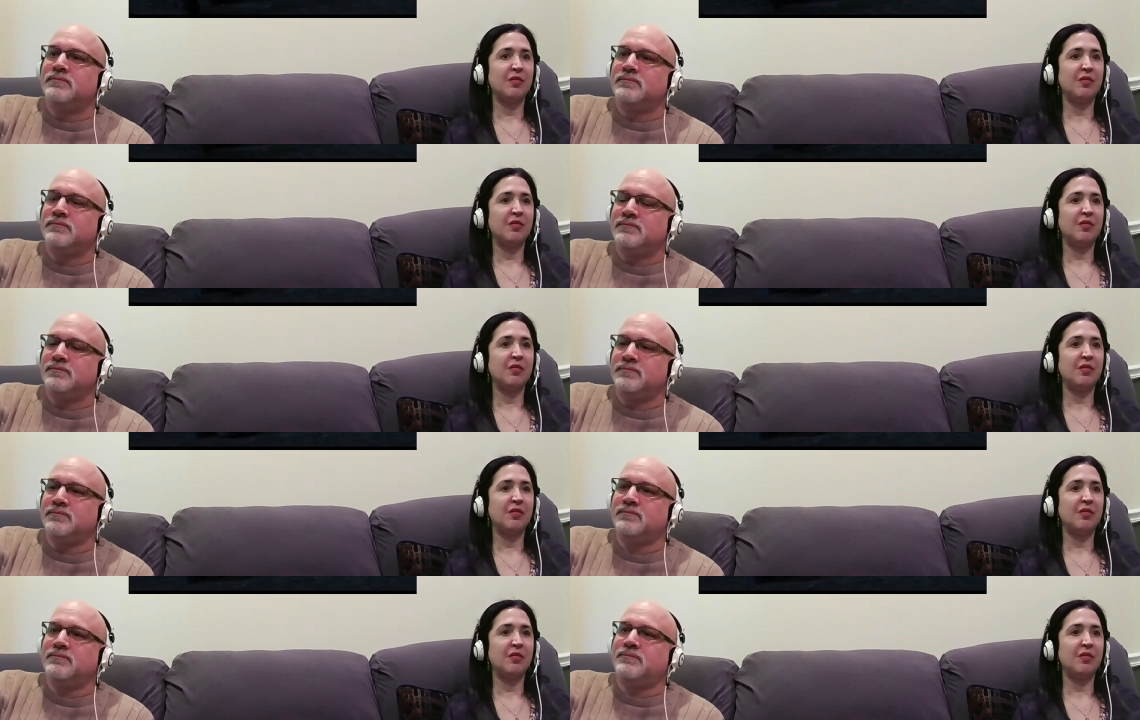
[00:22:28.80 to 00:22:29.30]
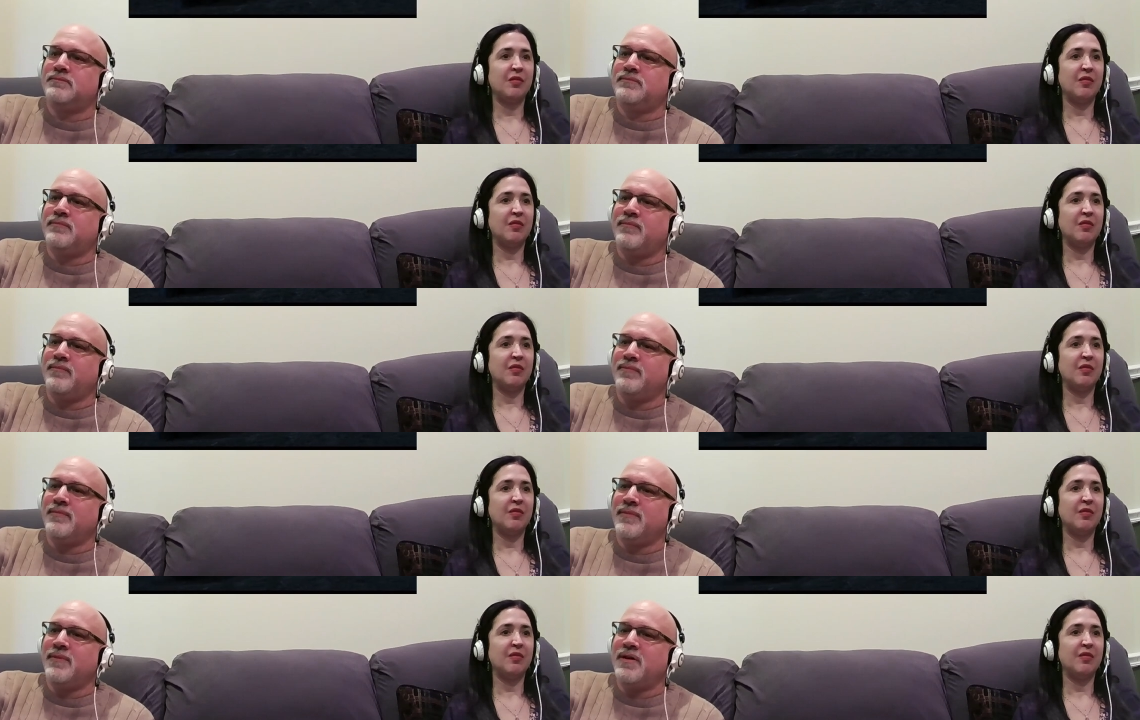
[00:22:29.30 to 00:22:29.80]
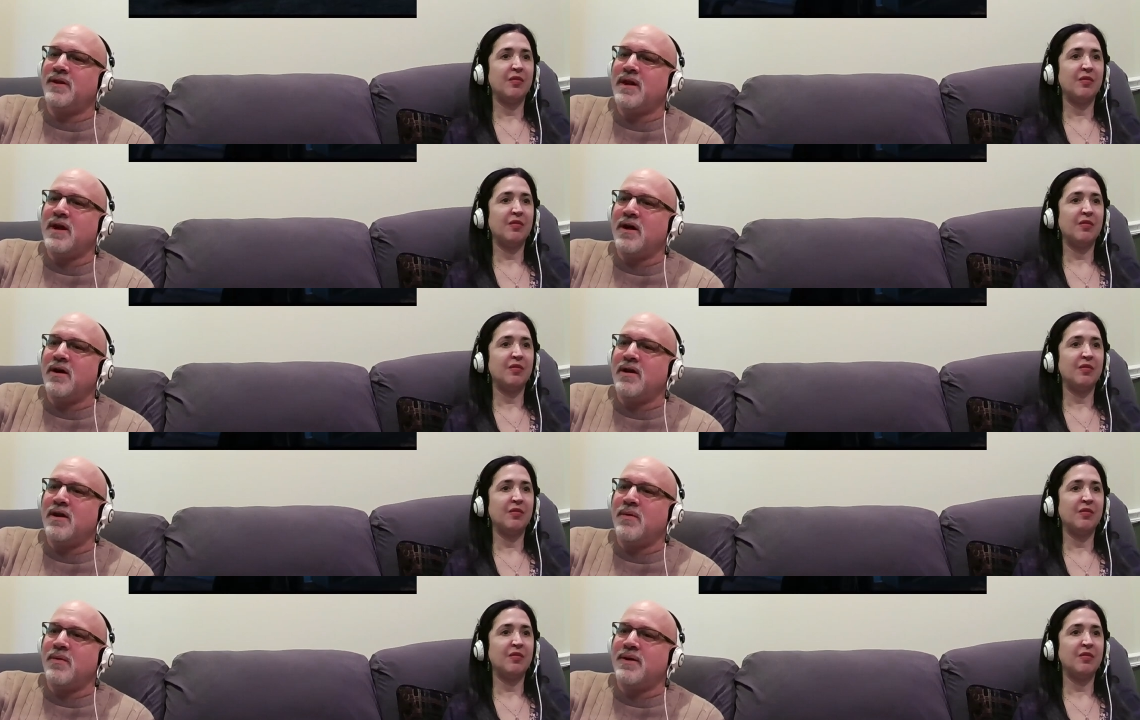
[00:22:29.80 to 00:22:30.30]
Speaker 1: Mm. You're not
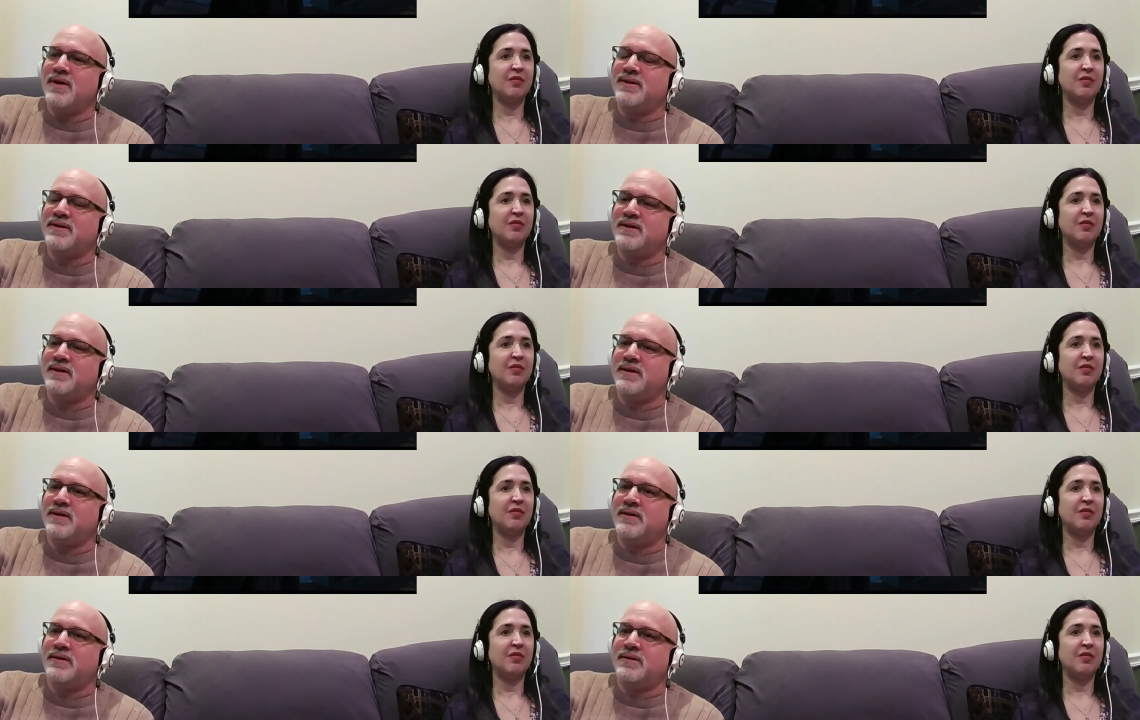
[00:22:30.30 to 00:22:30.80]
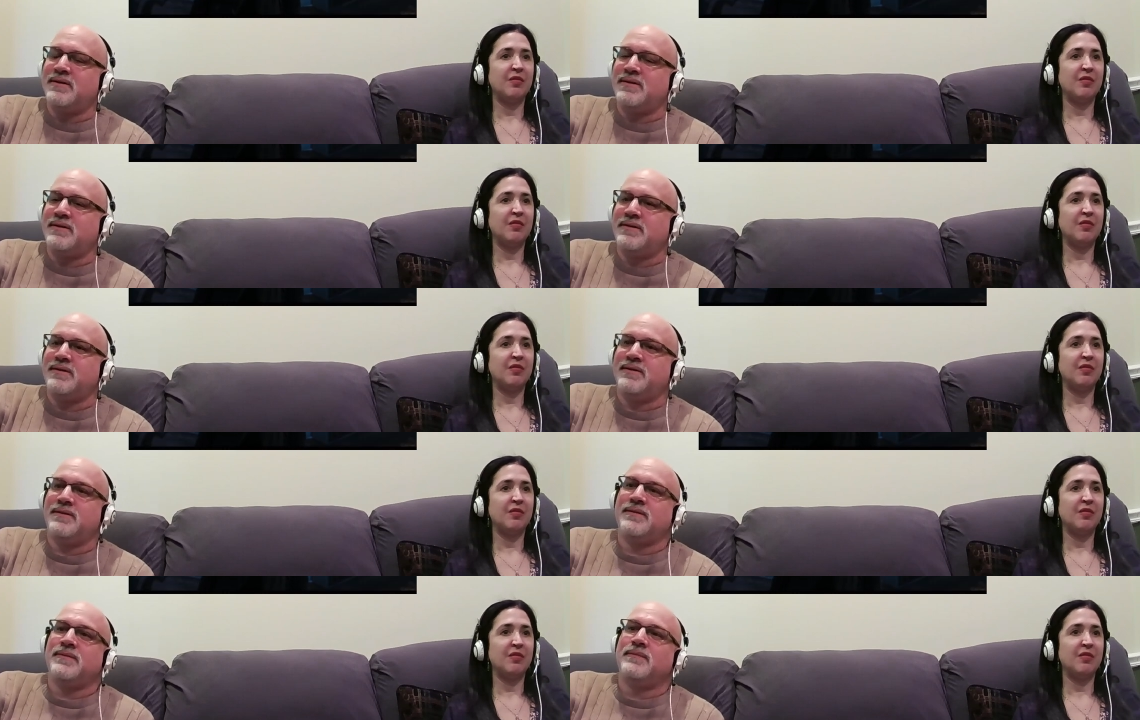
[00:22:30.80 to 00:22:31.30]
going to want to see this.